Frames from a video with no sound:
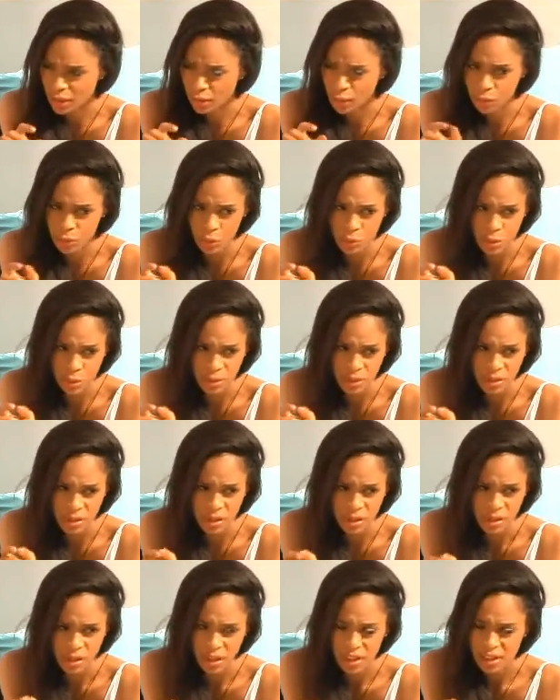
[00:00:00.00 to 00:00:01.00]
wrote,
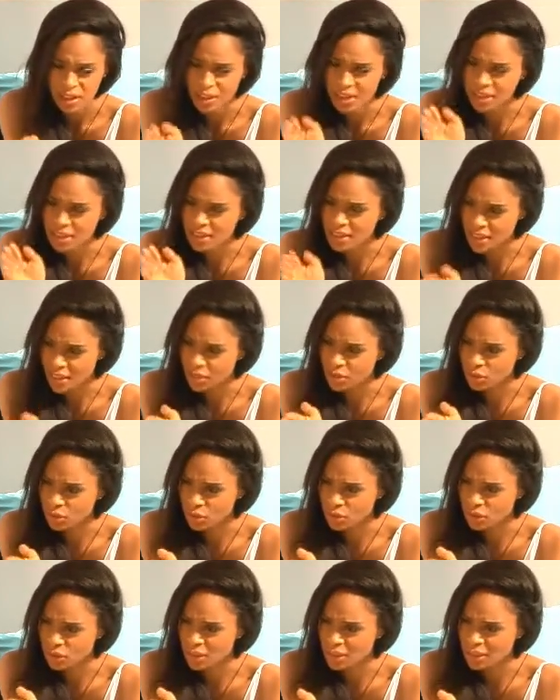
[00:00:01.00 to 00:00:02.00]

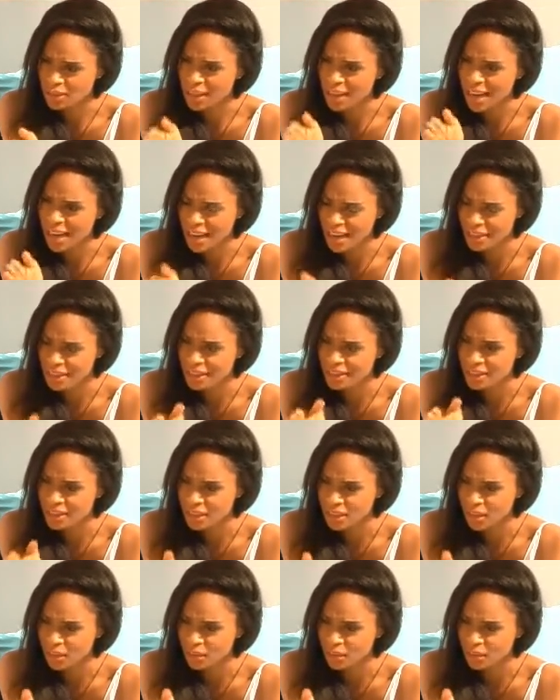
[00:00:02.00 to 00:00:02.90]
Cassandra is hands down